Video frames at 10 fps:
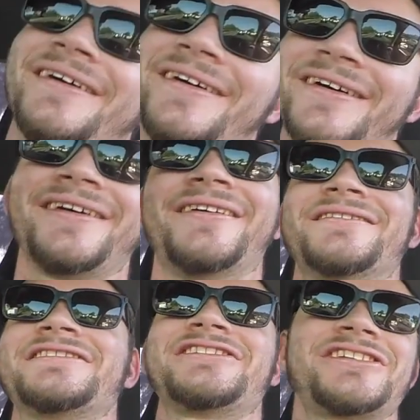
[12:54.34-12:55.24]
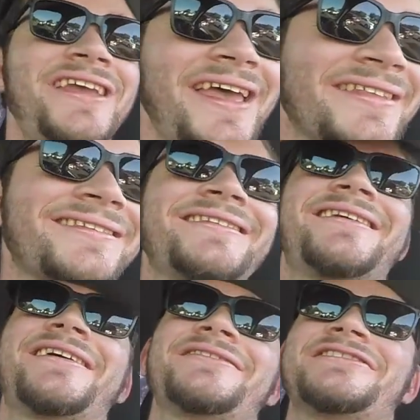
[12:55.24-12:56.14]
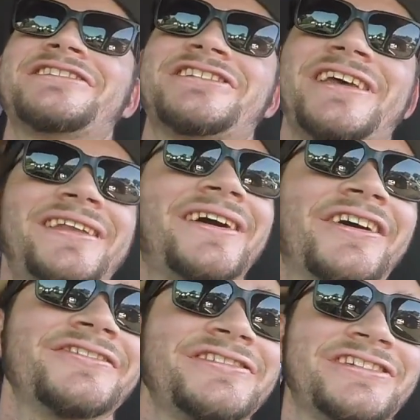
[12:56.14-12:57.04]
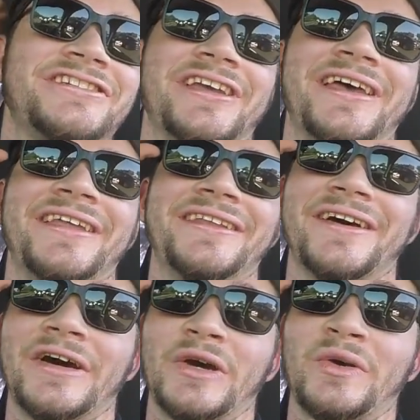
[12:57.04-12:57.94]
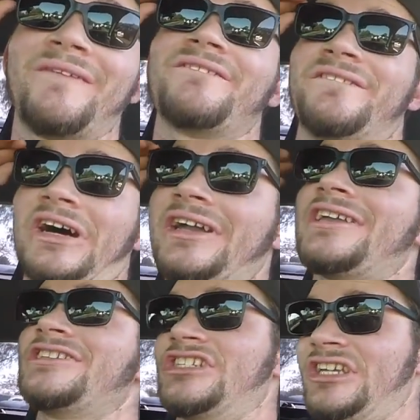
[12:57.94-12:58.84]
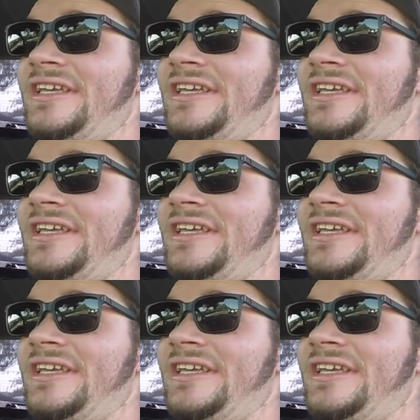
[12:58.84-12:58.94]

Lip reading: Oh shit. Oh shit, oh shit, oh fucking shit.